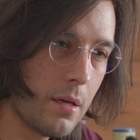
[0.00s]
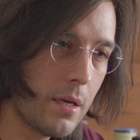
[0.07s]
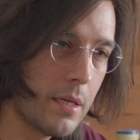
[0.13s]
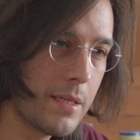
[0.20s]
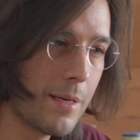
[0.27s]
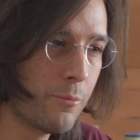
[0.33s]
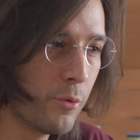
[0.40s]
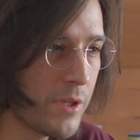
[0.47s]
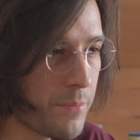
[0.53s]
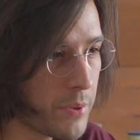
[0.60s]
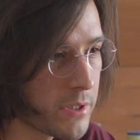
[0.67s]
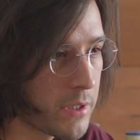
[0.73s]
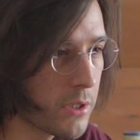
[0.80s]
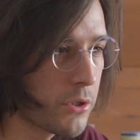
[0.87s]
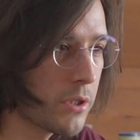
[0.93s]
And I'm
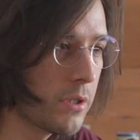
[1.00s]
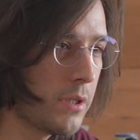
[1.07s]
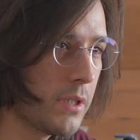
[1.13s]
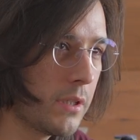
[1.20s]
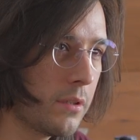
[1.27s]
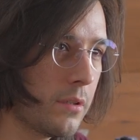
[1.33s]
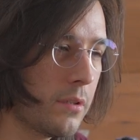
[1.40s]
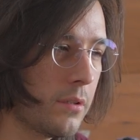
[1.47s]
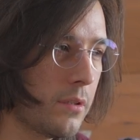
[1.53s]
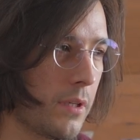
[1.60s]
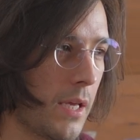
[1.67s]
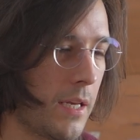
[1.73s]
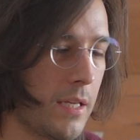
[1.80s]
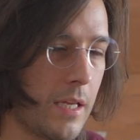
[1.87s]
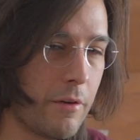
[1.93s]
repositioning
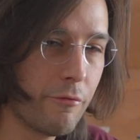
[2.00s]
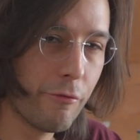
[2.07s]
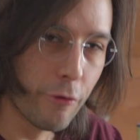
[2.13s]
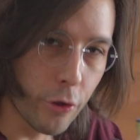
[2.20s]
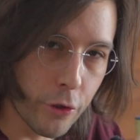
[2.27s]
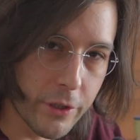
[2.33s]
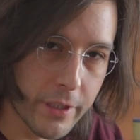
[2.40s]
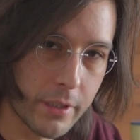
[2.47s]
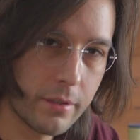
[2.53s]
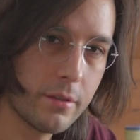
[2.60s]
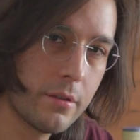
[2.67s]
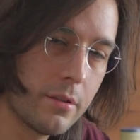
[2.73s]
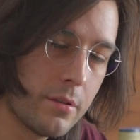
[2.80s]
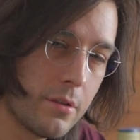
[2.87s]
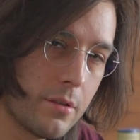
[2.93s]
and inverting
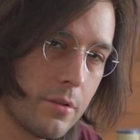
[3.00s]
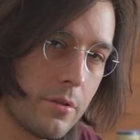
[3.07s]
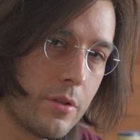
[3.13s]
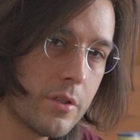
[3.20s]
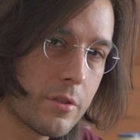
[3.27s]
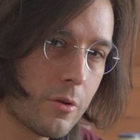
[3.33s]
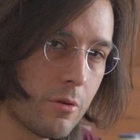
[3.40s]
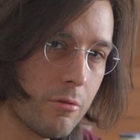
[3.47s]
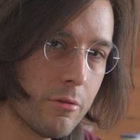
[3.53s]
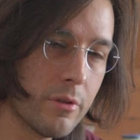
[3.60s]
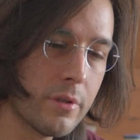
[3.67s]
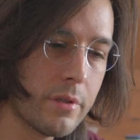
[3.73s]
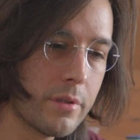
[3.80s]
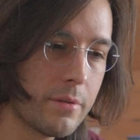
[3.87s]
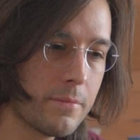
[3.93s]
this
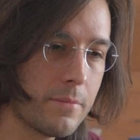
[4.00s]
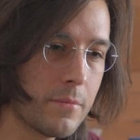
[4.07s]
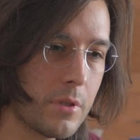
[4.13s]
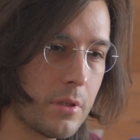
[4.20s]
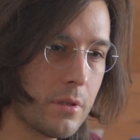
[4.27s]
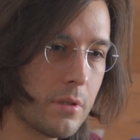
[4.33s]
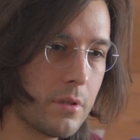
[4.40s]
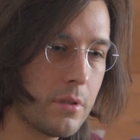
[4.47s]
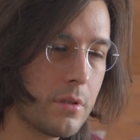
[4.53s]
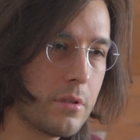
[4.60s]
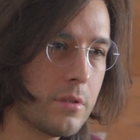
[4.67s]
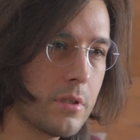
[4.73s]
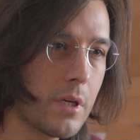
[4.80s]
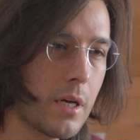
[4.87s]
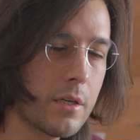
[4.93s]
chord
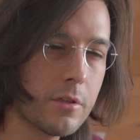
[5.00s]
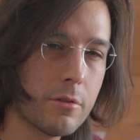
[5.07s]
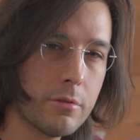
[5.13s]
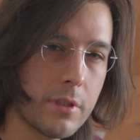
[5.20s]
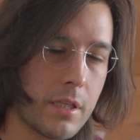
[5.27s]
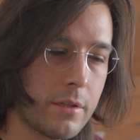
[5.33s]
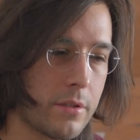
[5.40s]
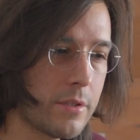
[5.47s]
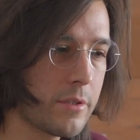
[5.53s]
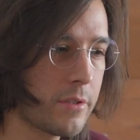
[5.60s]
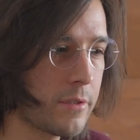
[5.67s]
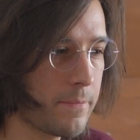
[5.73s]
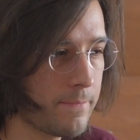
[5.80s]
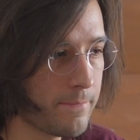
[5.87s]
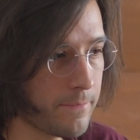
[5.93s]
to kind of create
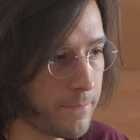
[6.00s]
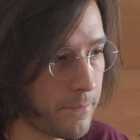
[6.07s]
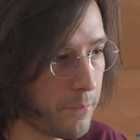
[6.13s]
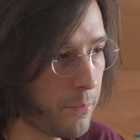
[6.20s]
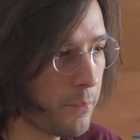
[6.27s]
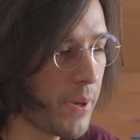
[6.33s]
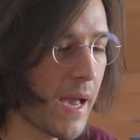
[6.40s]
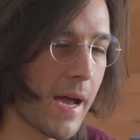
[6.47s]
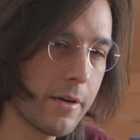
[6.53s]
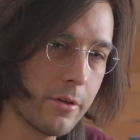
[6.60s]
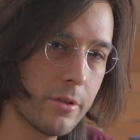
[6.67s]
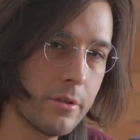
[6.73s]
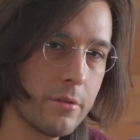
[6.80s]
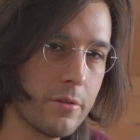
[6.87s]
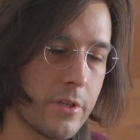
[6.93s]
this
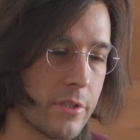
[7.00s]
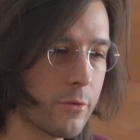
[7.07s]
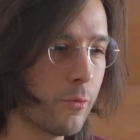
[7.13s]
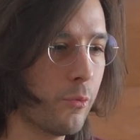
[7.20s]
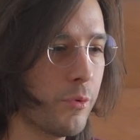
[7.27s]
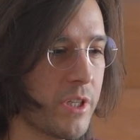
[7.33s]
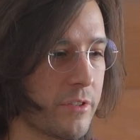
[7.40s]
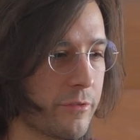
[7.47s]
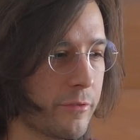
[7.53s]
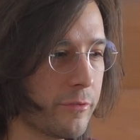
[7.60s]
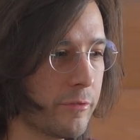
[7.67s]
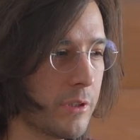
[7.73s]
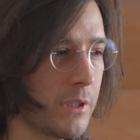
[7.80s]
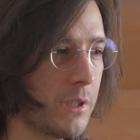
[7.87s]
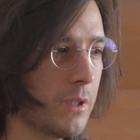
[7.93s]
pattern, this riff.
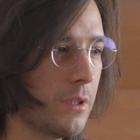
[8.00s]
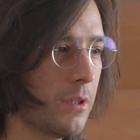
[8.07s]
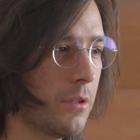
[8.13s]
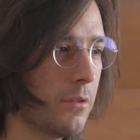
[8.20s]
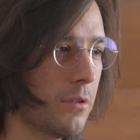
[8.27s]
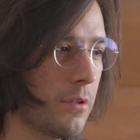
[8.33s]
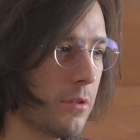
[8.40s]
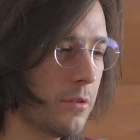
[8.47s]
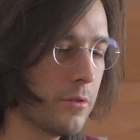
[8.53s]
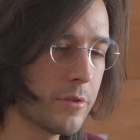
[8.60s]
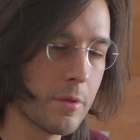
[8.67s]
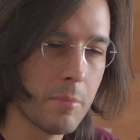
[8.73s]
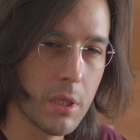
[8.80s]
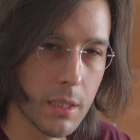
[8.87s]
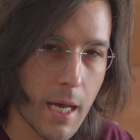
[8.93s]
There's
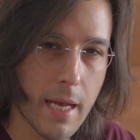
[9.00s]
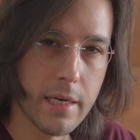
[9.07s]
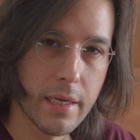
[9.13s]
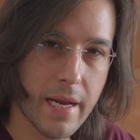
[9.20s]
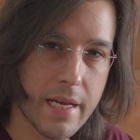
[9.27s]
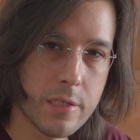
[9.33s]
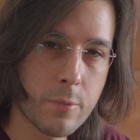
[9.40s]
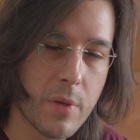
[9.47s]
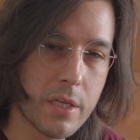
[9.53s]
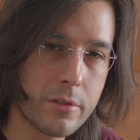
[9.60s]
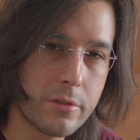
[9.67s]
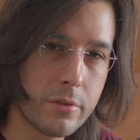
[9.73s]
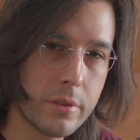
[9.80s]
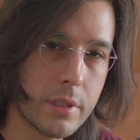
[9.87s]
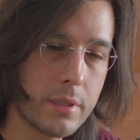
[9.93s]
a melodic aspect
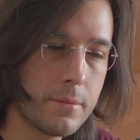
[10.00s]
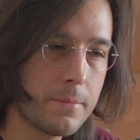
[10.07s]
to it.